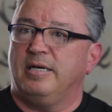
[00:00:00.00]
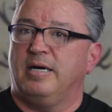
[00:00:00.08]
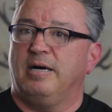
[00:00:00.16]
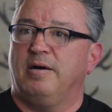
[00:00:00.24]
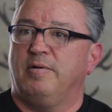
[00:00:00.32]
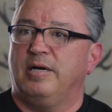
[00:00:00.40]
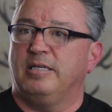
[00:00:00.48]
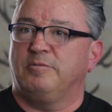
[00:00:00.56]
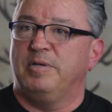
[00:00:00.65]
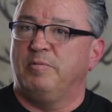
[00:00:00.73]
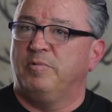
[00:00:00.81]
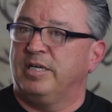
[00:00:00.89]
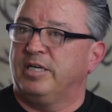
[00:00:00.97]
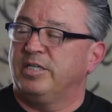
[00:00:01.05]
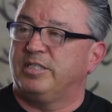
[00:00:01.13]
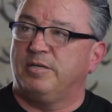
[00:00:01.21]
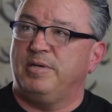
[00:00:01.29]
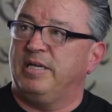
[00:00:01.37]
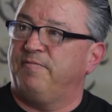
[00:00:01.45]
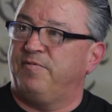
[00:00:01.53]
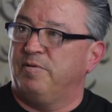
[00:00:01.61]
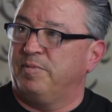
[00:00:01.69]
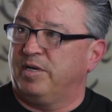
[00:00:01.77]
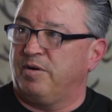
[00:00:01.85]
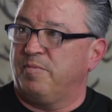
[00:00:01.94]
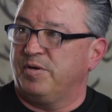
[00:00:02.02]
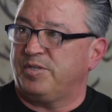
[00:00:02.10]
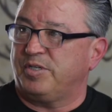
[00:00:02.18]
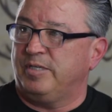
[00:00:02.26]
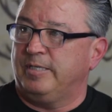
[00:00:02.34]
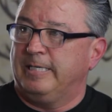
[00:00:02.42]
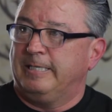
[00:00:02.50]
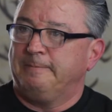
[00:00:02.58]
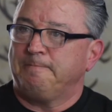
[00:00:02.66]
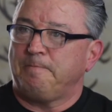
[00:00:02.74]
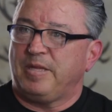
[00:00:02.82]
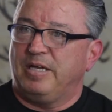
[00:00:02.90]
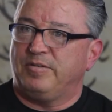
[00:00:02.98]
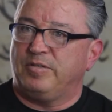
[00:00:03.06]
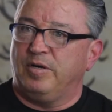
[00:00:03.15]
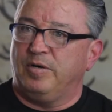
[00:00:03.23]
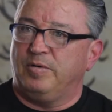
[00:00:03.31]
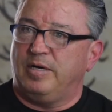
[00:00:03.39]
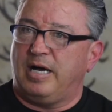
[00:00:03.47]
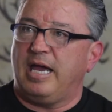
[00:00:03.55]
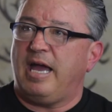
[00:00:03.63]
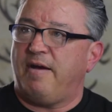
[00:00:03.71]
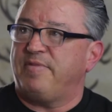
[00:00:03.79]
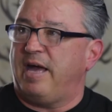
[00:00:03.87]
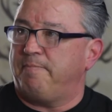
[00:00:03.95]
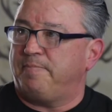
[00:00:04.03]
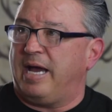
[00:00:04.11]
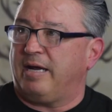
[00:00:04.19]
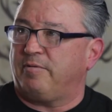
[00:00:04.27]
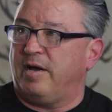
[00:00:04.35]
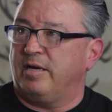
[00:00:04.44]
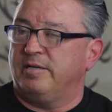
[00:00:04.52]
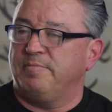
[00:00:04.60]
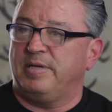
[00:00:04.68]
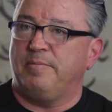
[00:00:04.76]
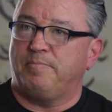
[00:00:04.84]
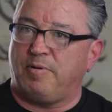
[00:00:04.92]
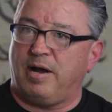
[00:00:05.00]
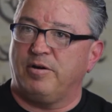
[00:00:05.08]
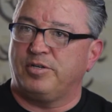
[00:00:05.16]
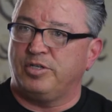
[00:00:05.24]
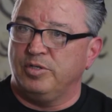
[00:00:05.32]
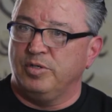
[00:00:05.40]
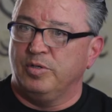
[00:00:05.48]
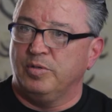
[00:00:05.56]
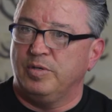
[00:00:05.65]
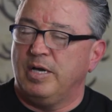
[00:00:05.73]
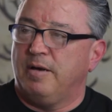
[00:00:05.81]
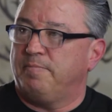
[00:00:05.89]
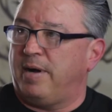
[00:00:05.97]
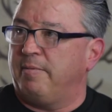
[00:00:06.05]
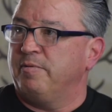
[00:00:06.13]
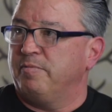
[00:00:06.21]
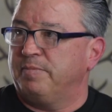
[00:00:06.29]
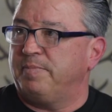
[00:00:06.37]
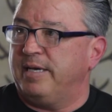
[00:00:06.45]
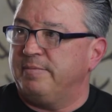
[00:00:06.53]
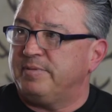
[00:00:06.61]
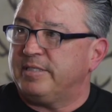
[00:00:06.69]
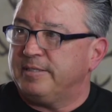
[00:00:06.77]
has been really good to me in film and commercial. Okay. So I have that background in me prior to Bobbin with Babes.